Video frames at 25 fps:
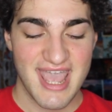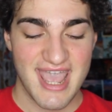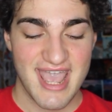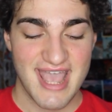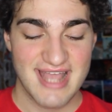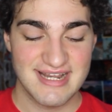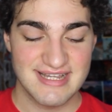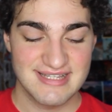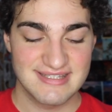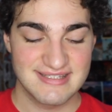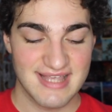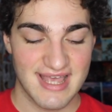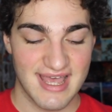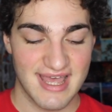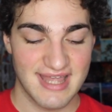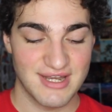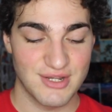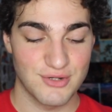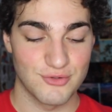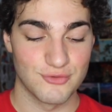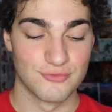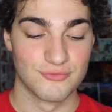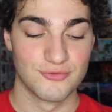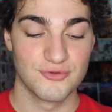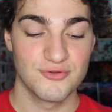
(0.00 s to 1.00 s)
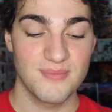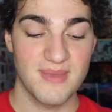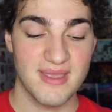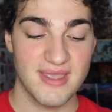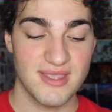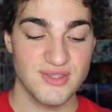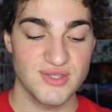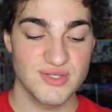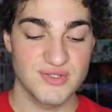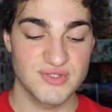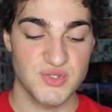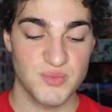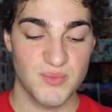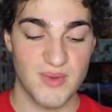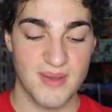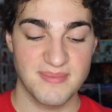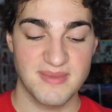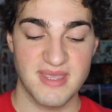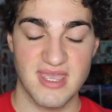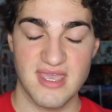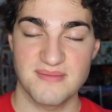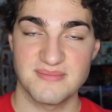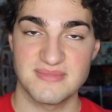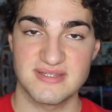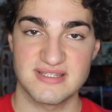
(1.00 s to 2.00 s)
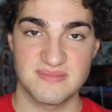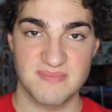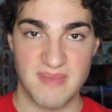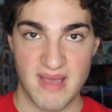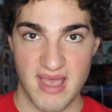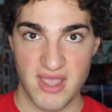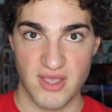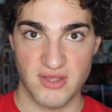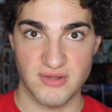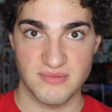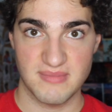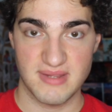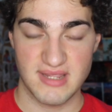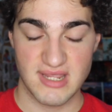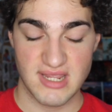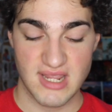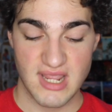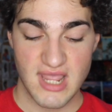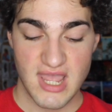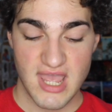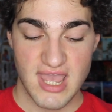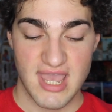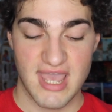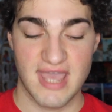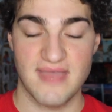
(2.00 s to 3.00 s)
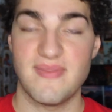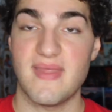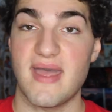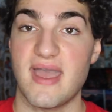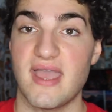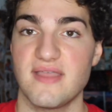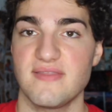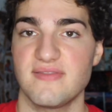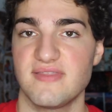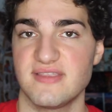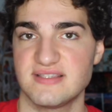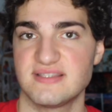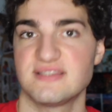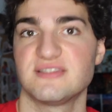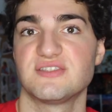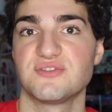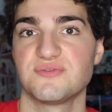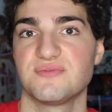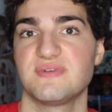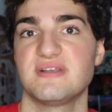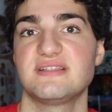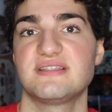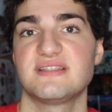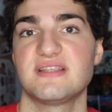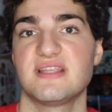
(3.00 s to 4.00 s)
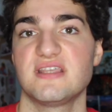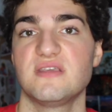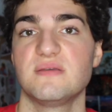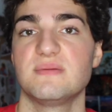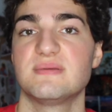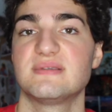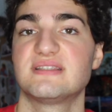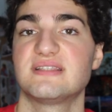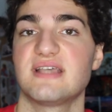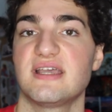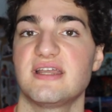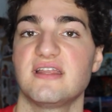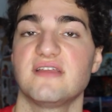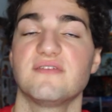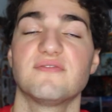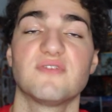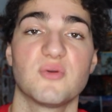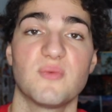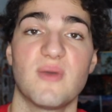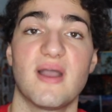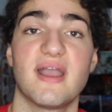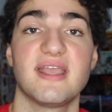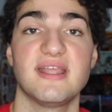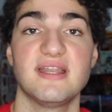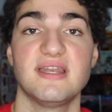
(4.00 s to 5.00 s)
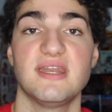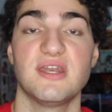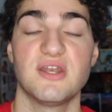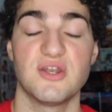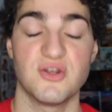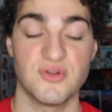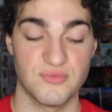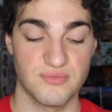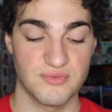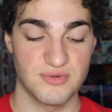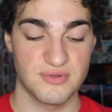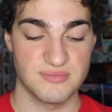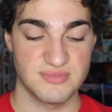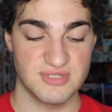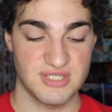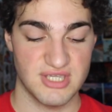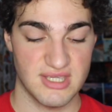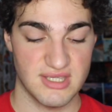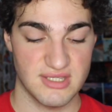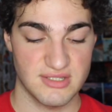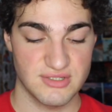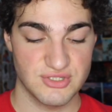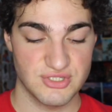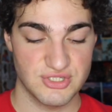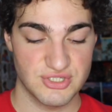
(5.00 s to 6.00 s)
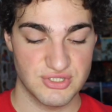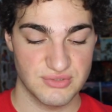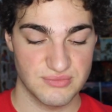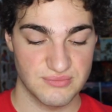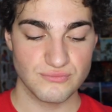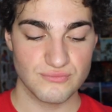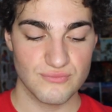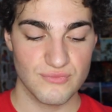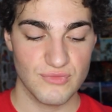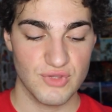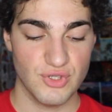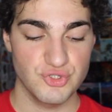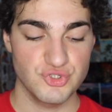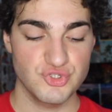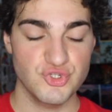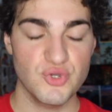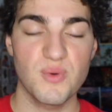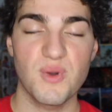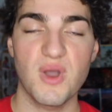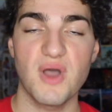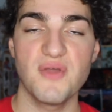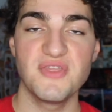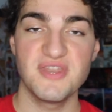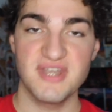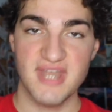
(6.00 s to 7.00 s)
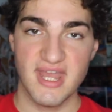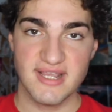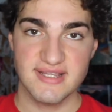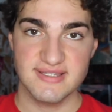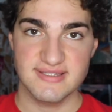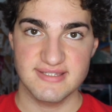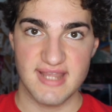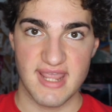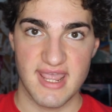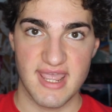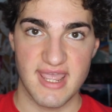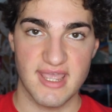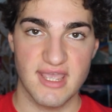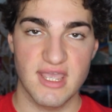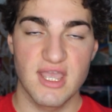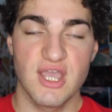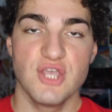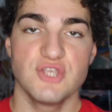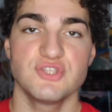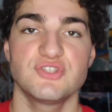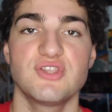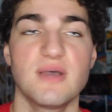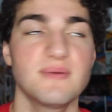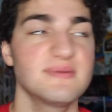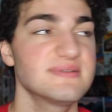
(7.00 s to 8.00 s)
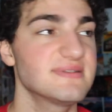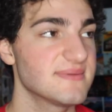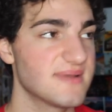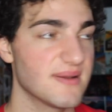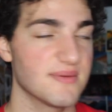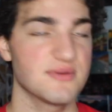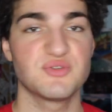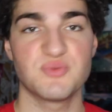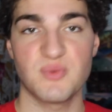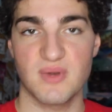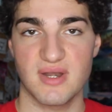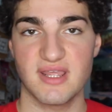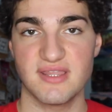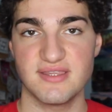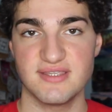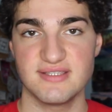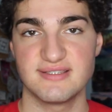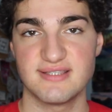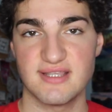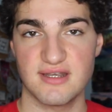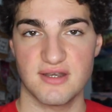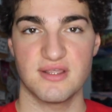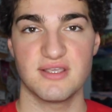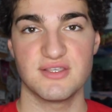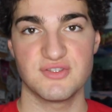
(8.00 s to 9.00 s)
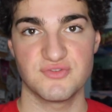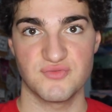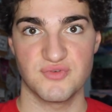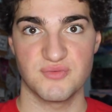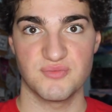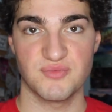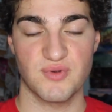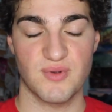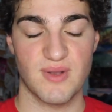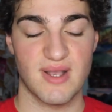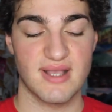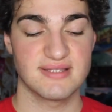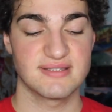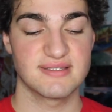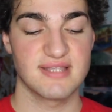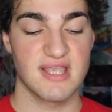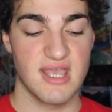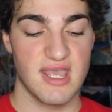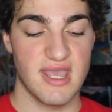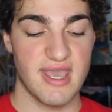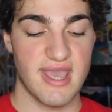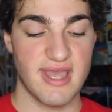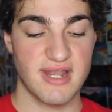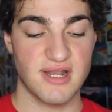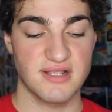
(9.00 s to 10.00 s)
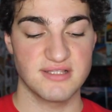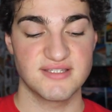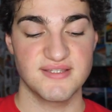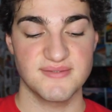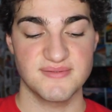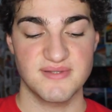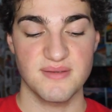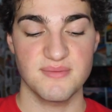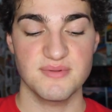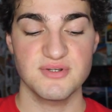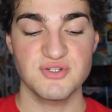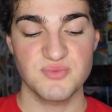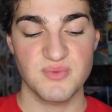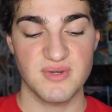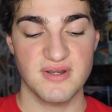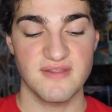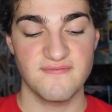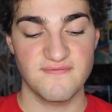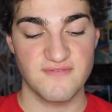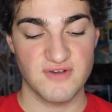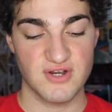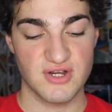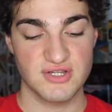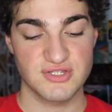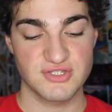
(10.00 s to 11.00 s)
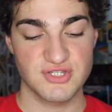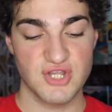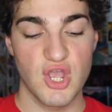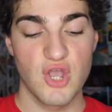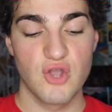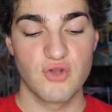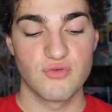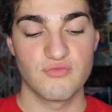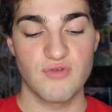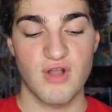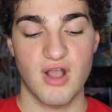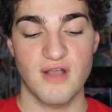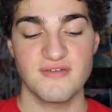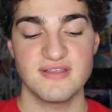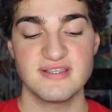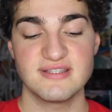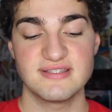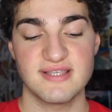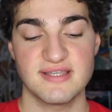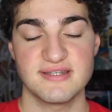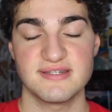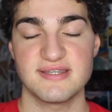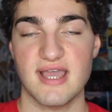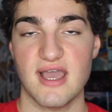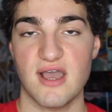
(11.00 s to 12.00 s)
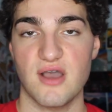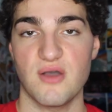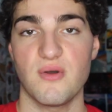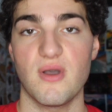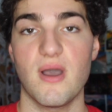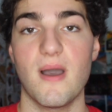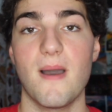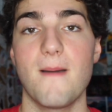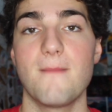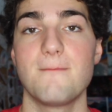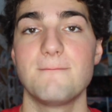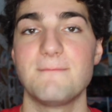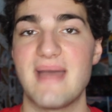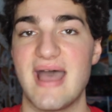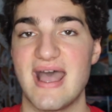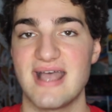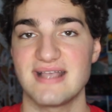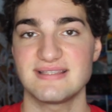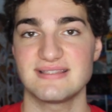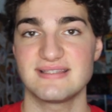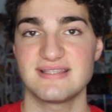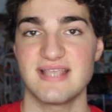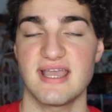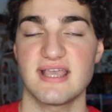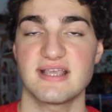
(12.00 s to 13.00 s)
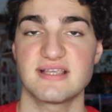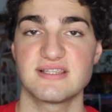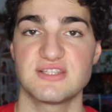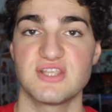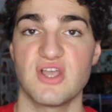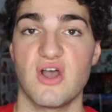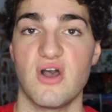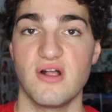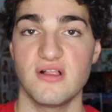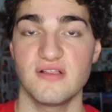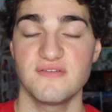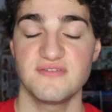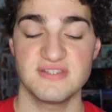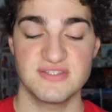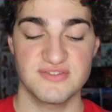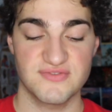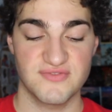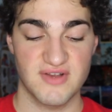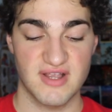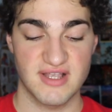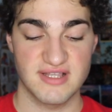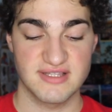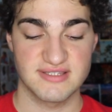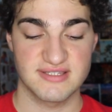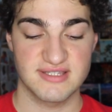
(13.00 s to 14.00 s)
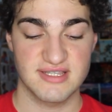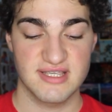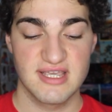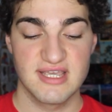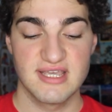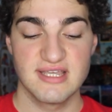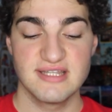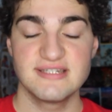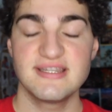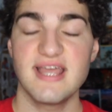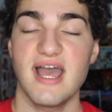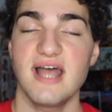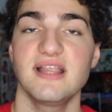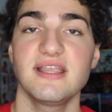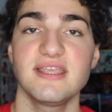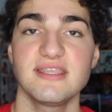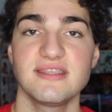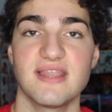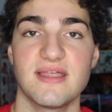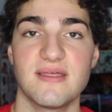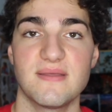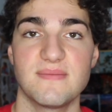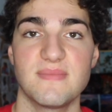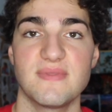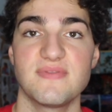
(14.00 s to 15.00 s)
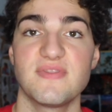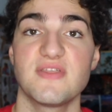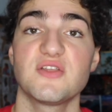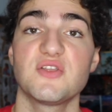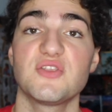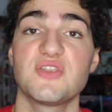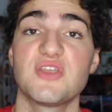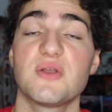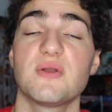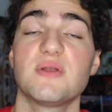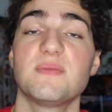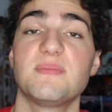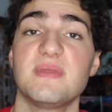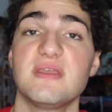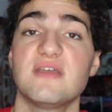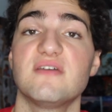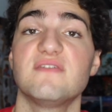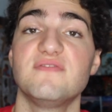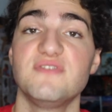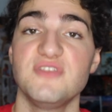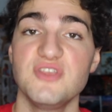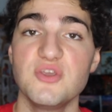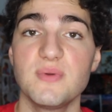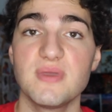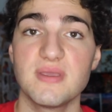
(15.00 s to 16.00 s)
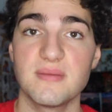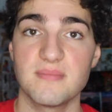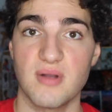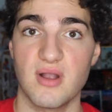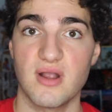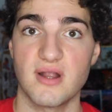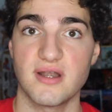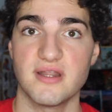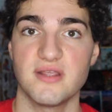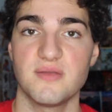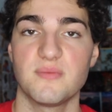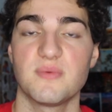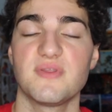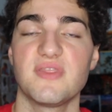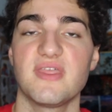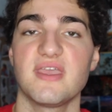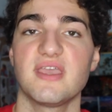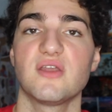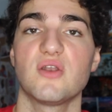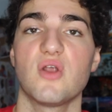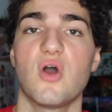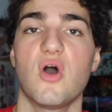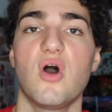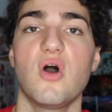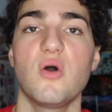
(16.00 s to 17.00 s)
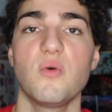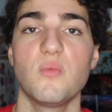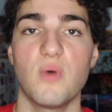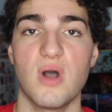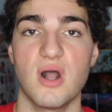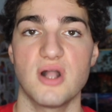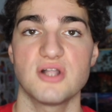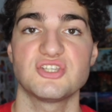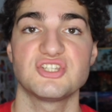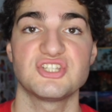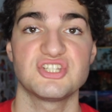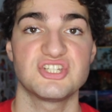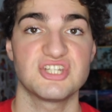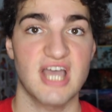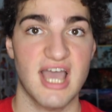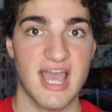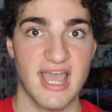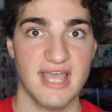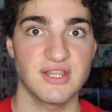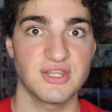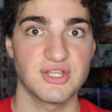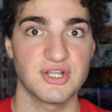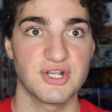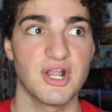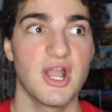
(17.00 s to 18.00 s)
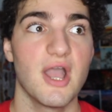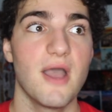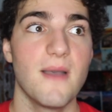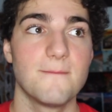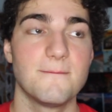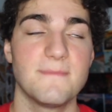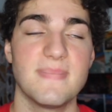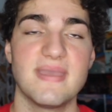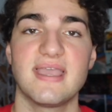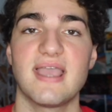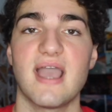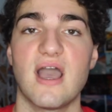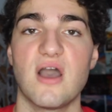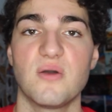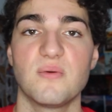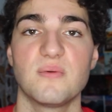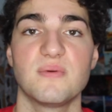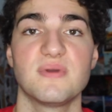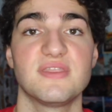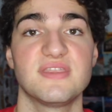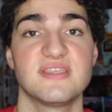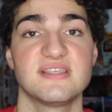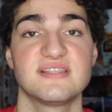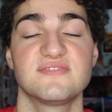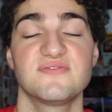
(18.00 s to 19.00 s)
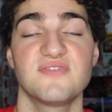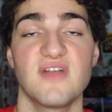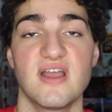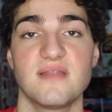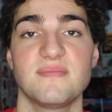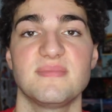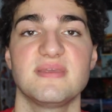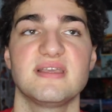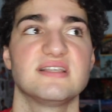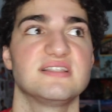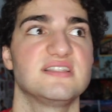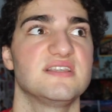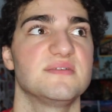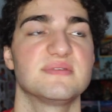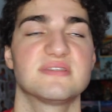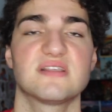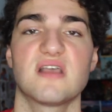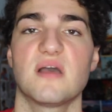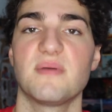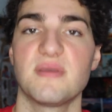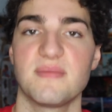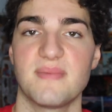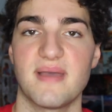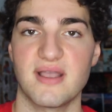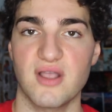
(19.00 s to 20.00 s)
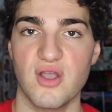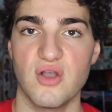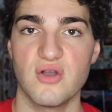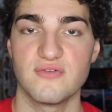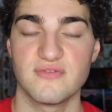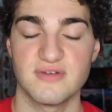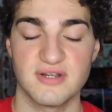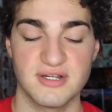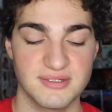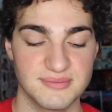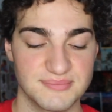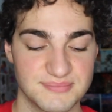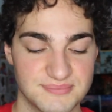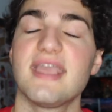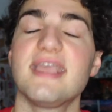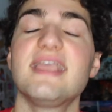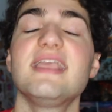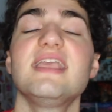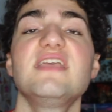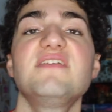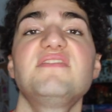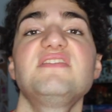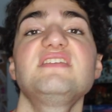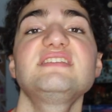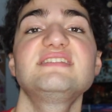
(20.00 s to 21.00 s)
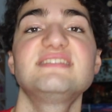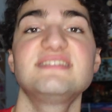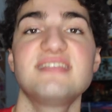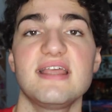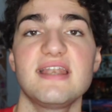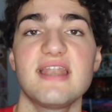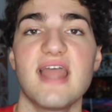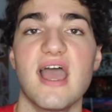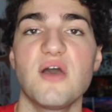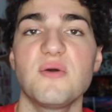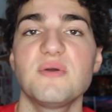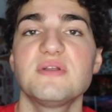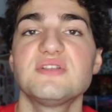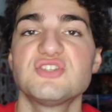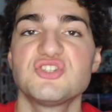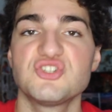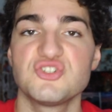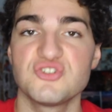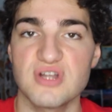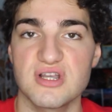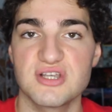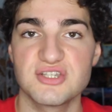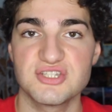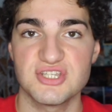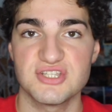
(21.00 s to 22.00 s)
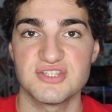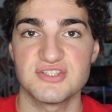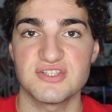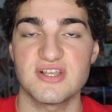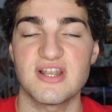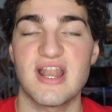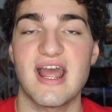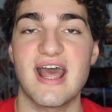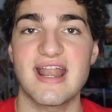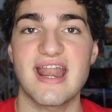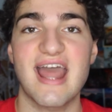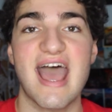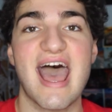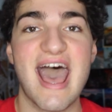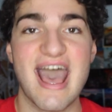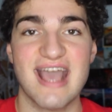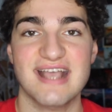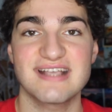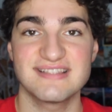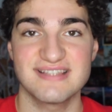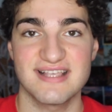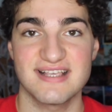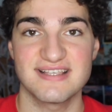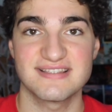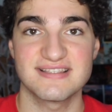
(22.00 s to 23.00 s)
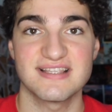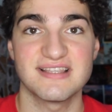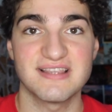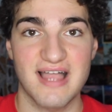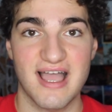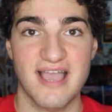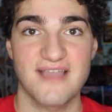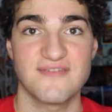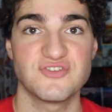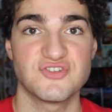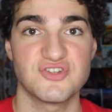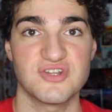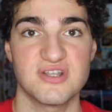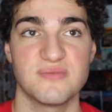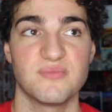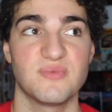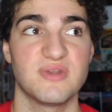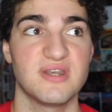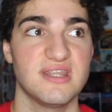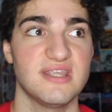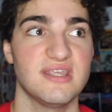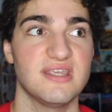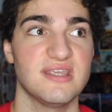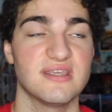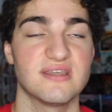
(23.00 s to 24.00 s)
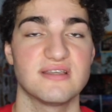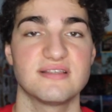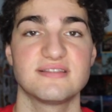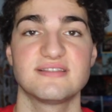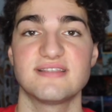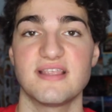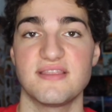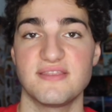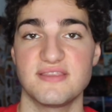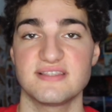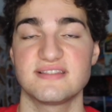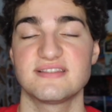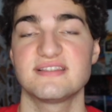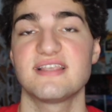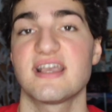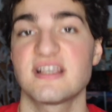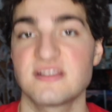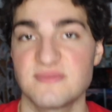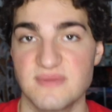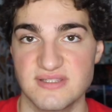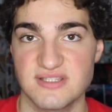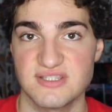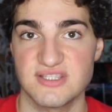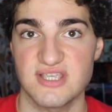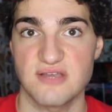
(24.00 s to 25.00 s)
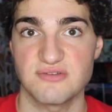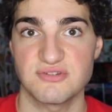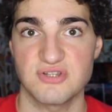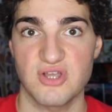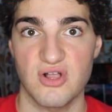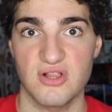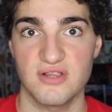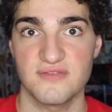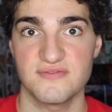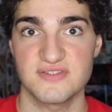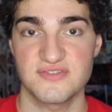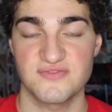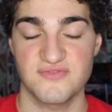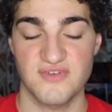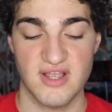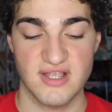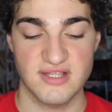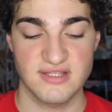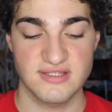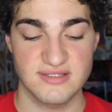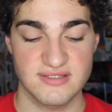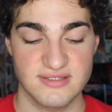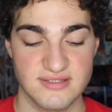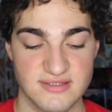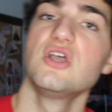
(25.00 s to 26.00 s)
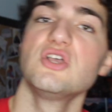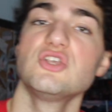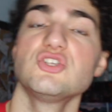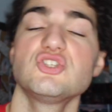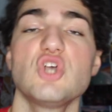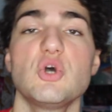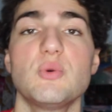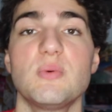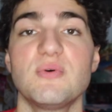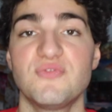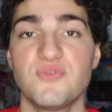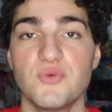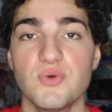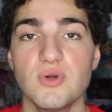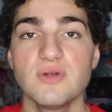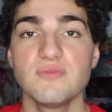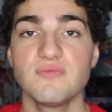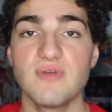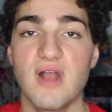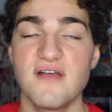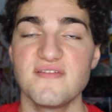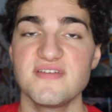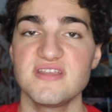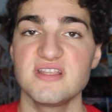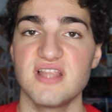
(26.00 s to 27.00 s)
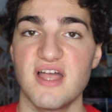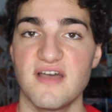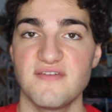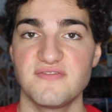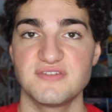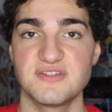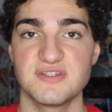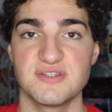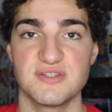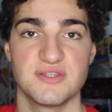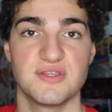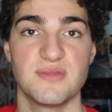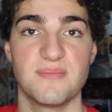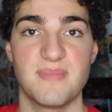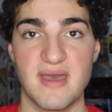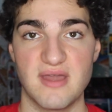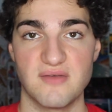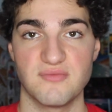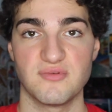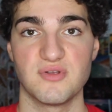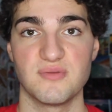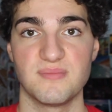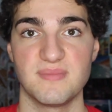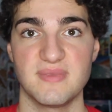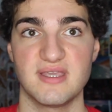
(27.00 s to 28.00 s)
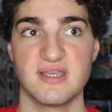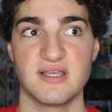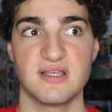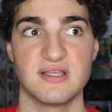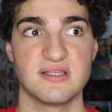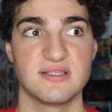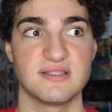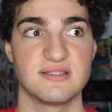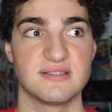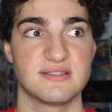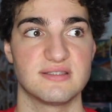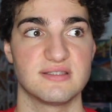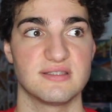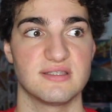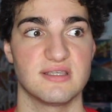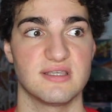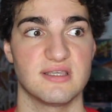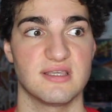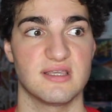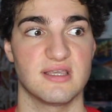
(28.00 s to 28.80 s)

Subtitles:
And he said, a roommate used a webcam to spy on me, and that this is the reason that he was citing for why he needed a room change. So the next day, so that was September 20th, he sent out his room request, and on September 21st, Robbie sent out a mass text to all of his friends telling them that there would be a viewing party where they could all watch Tyler make out with his friend because he was coming back over. He even sent out instructions on how to access the live stream when he sent this text message out to all of his friends. So before Robbie left the bedroom because